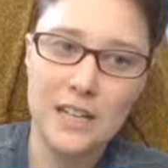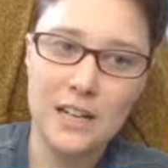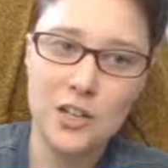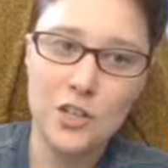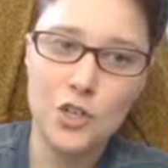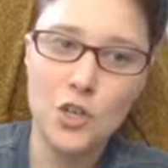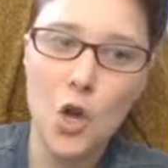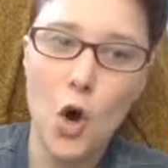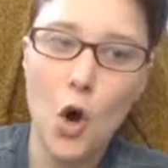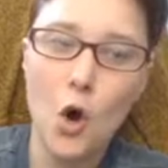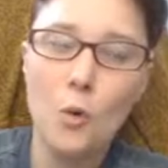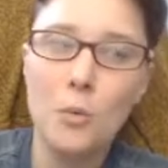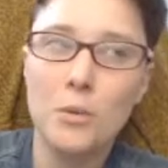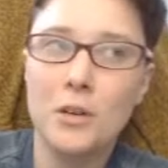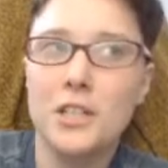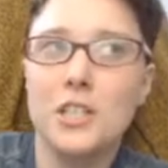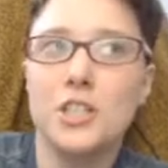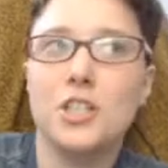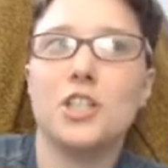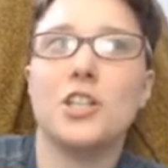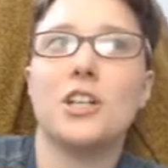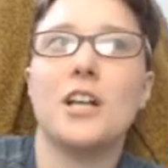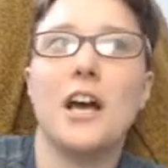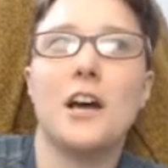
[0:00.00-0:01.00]

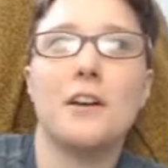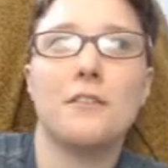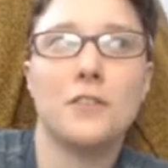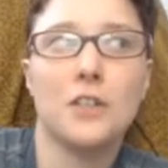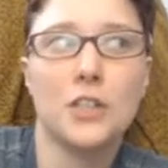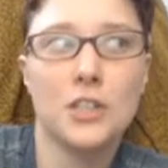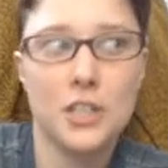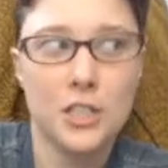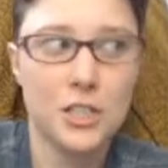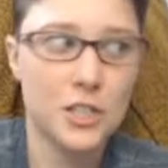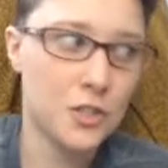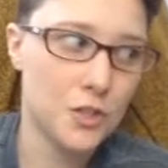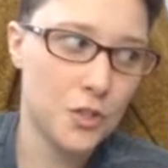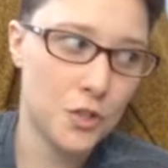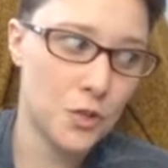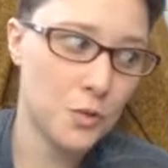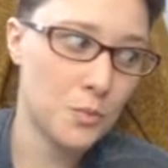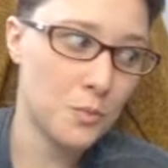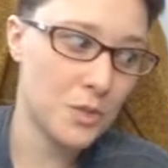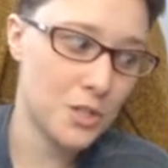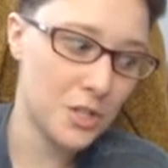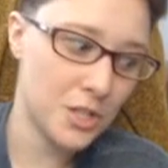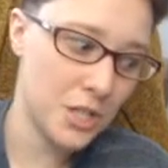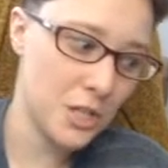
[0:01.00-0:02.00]
nobody should ever
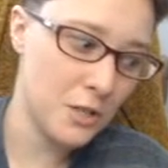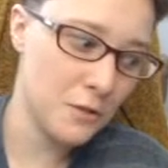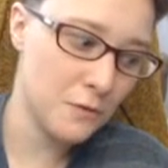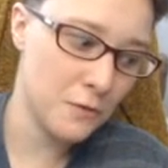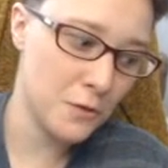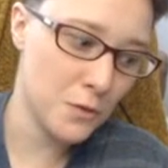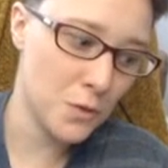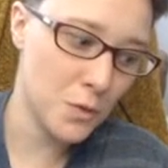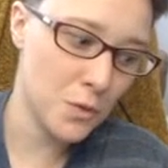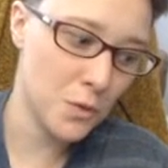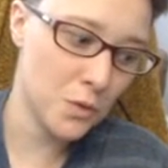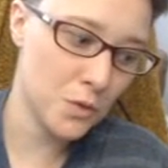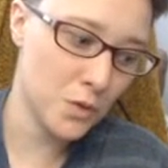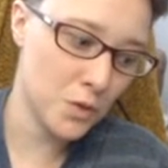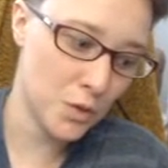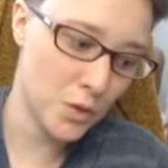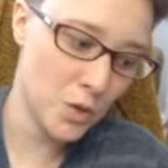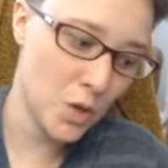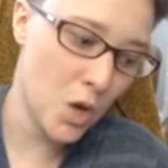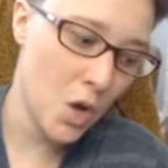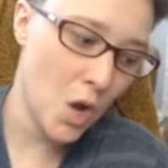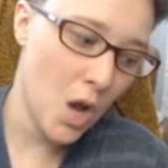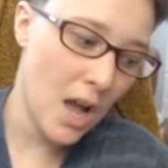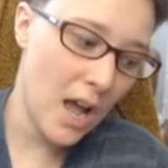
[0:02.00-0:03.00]
consume
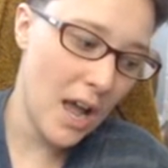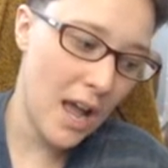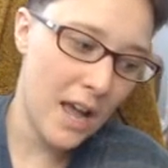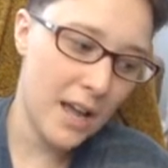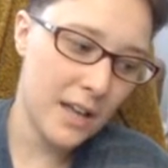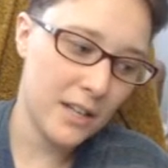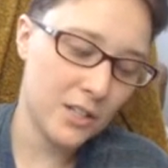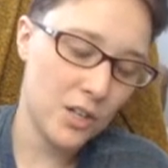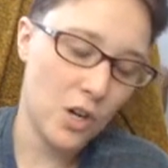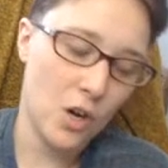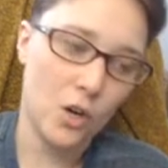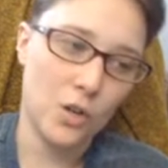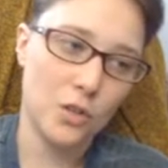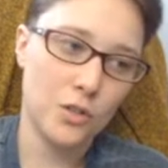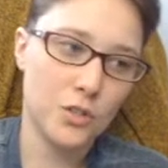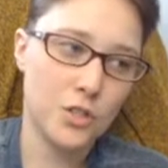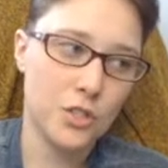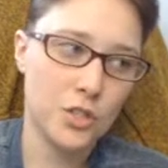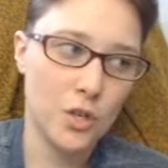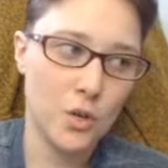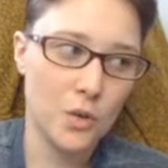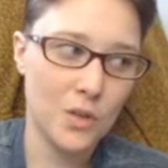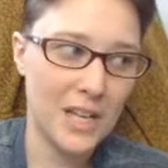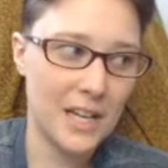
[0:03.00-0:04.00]
seafood, and
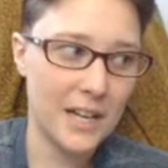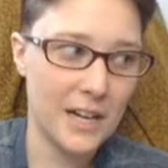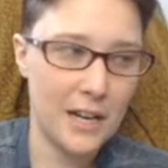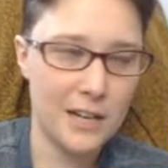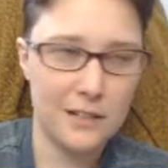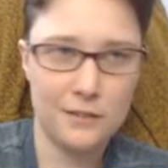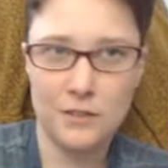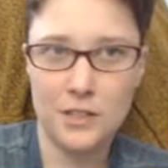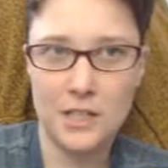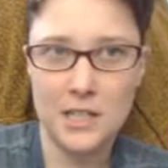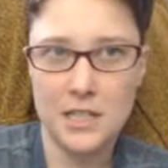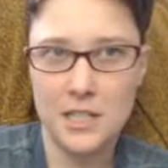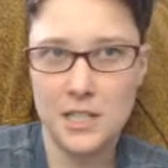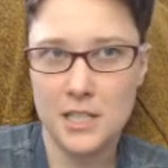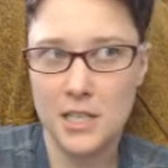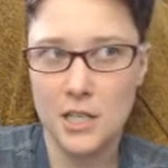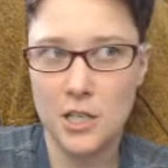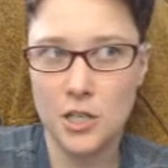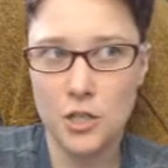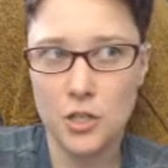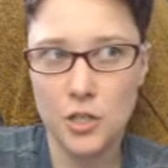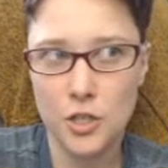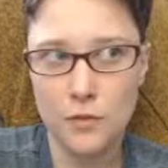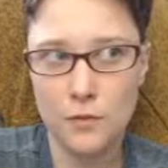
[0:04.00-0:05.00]
also that every
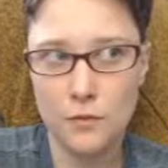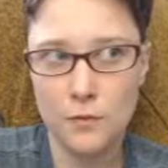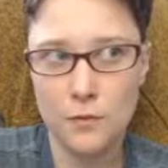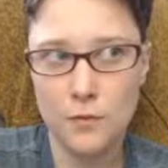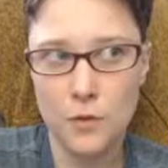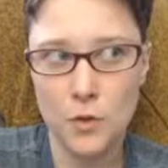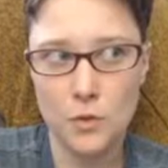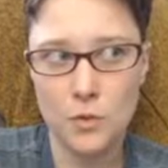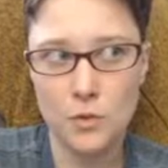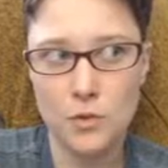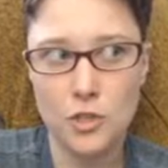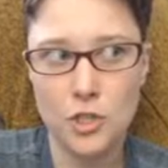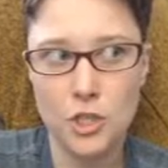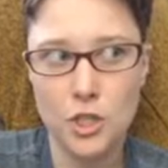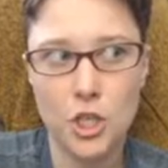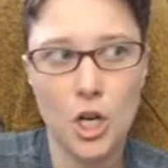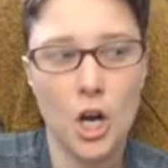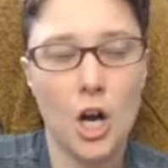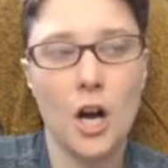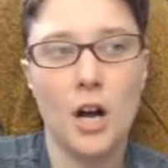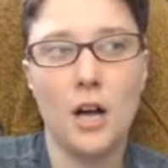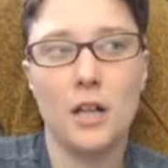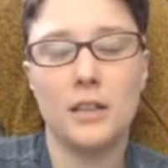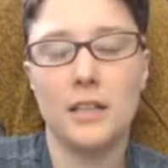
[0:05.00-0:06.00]
seafood
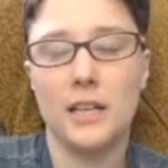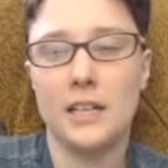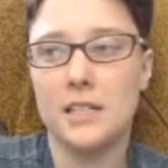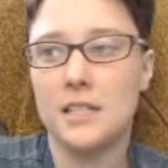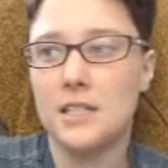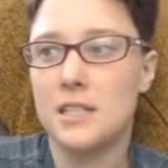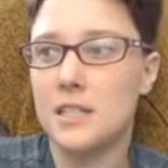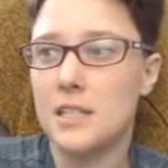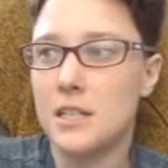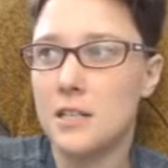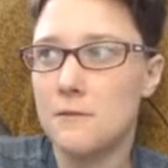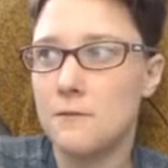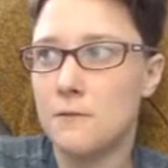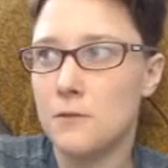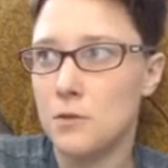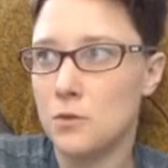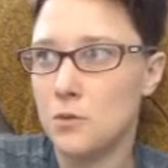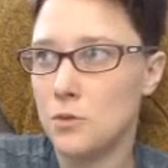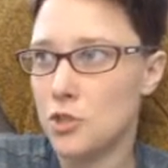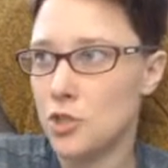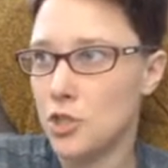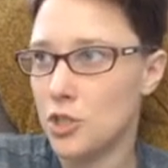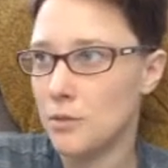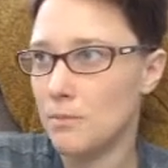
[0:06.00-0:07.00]
shop, like
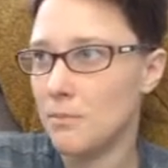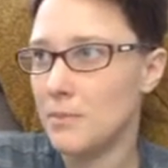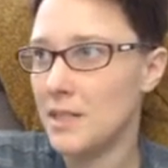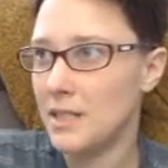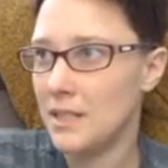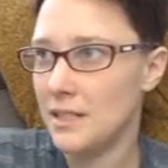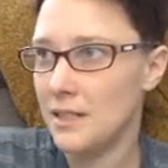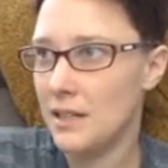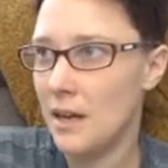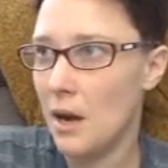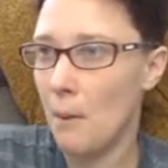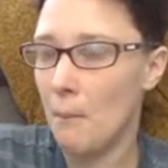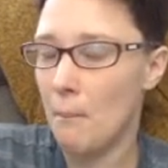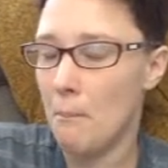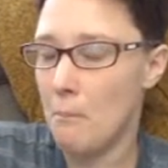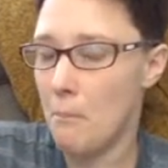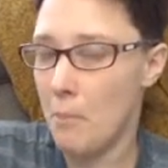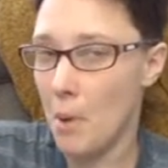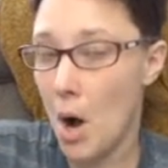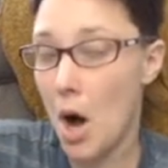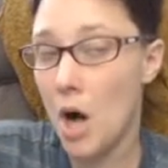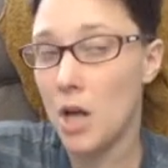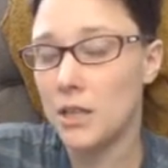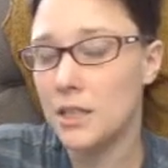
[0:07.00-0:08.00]
seafood, should be
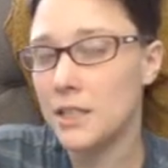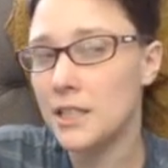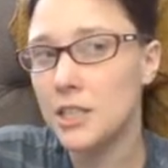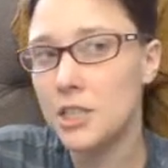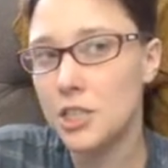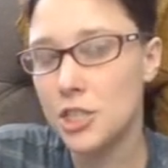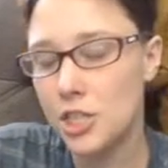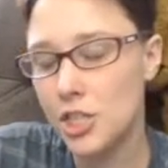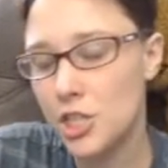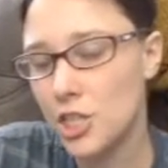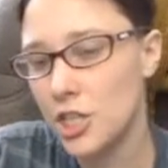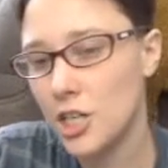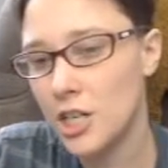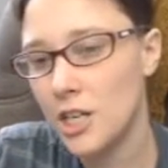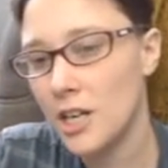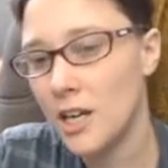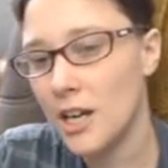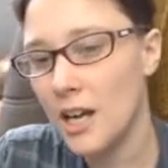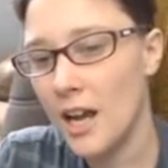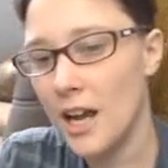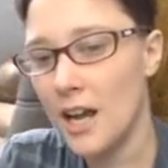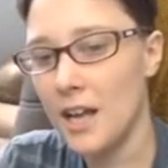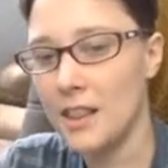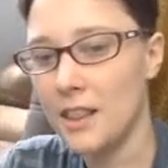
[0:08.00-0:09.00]
abolished,
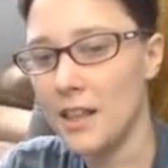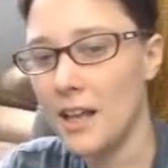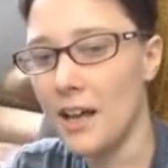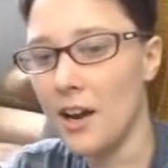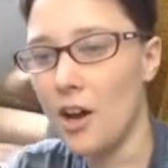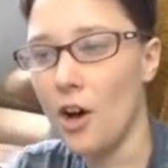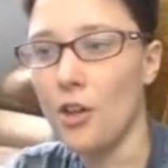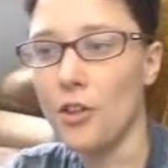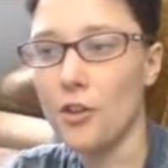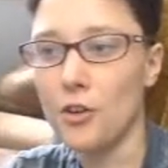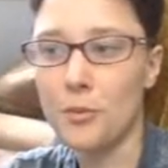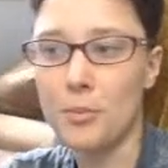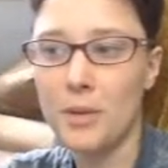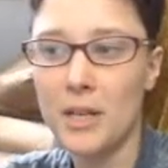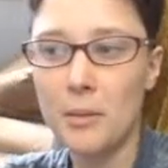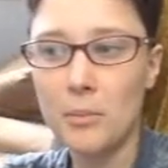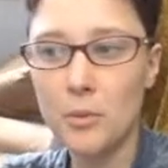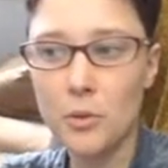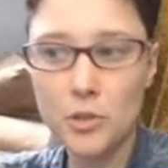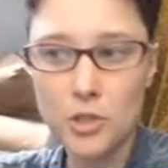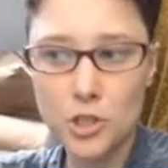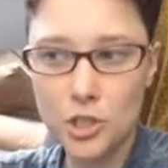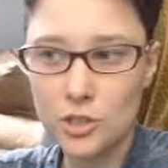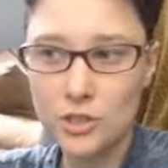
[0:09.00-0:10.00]
and that other
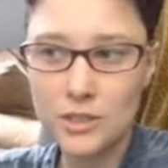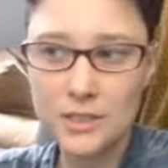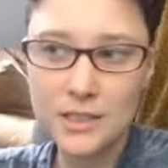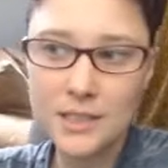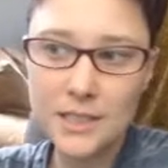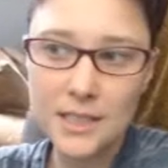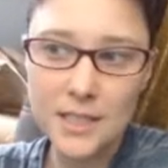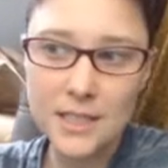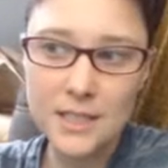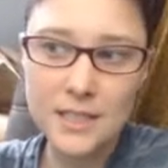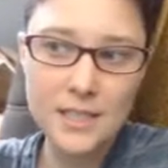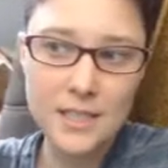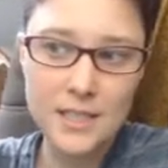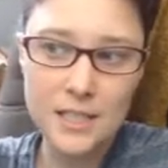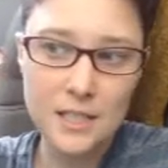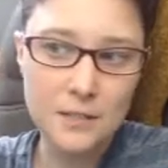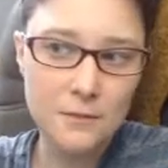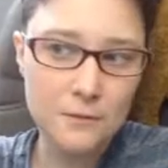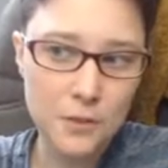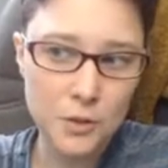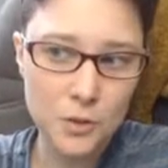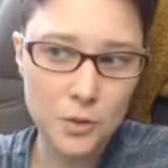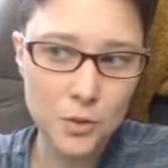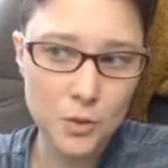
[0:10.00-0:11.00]
people shouldn't eat
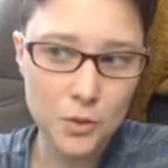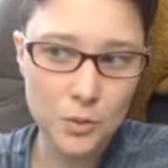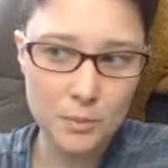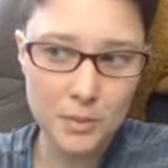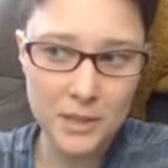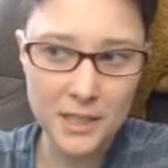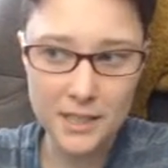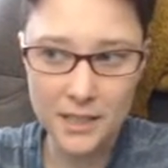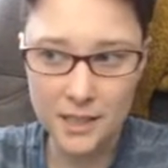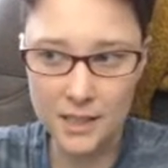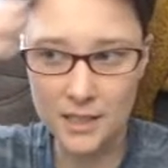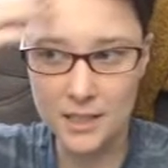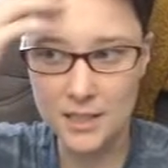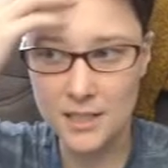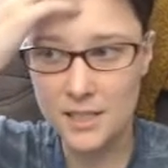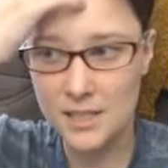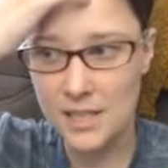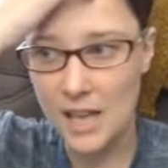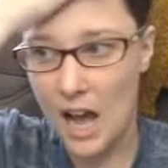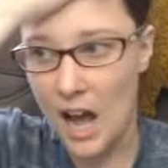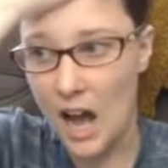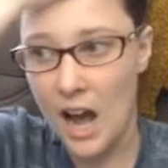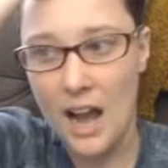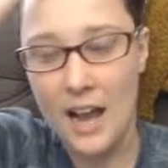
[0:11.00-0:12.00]
seafood
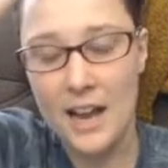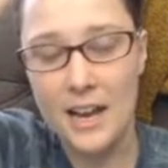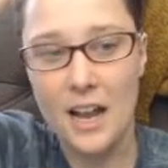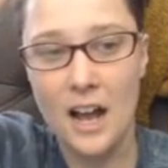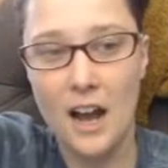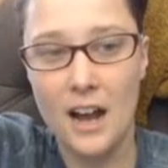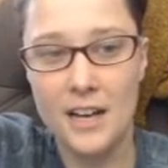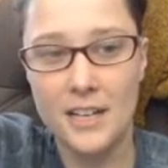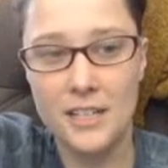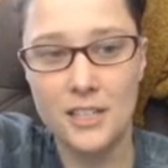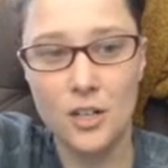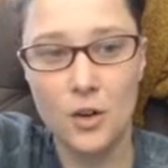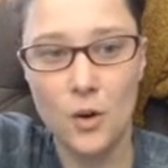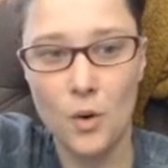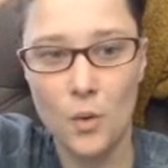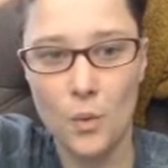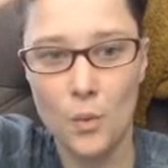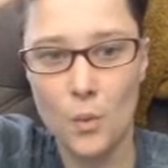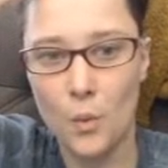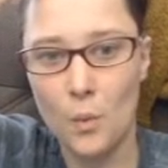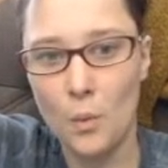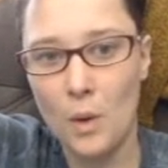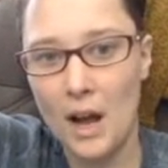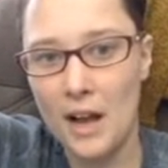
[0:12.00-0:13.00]
because I
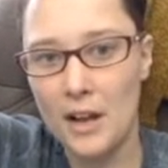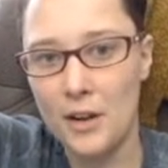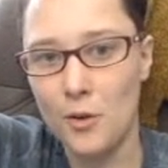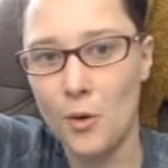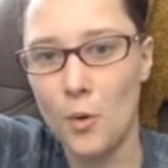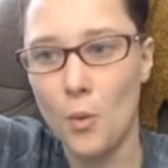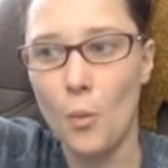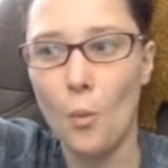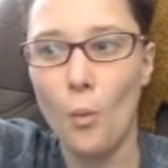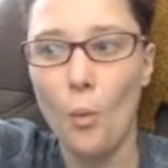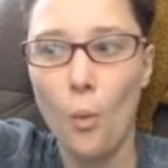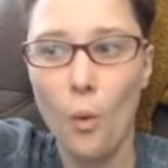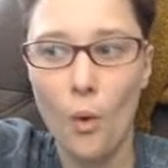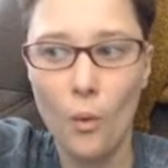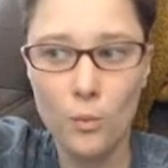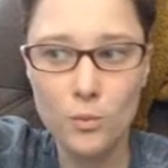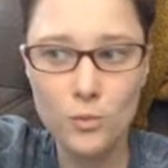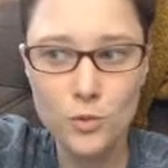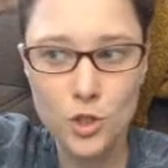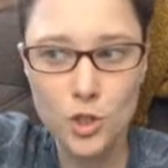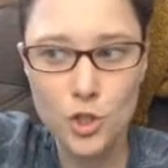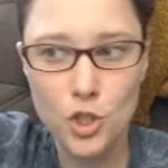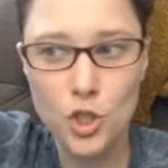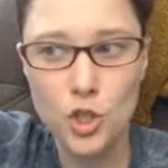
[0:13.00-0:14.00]
don't
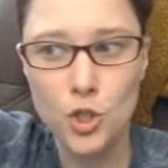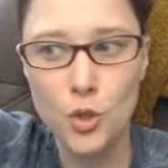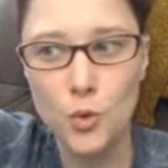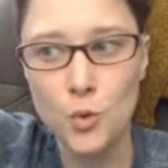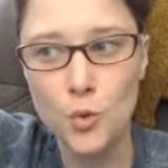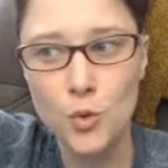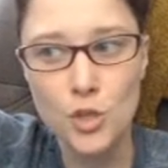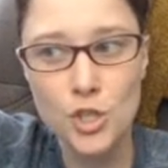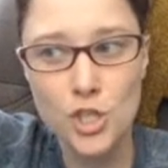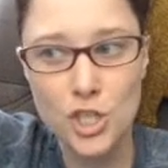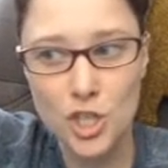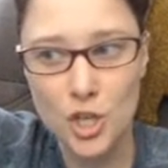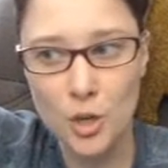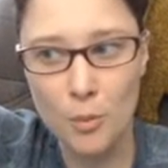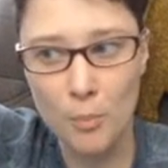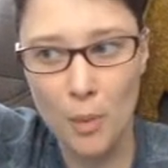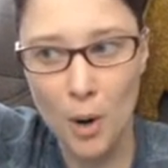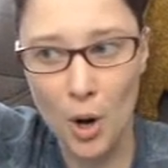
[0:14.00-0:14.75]
choose to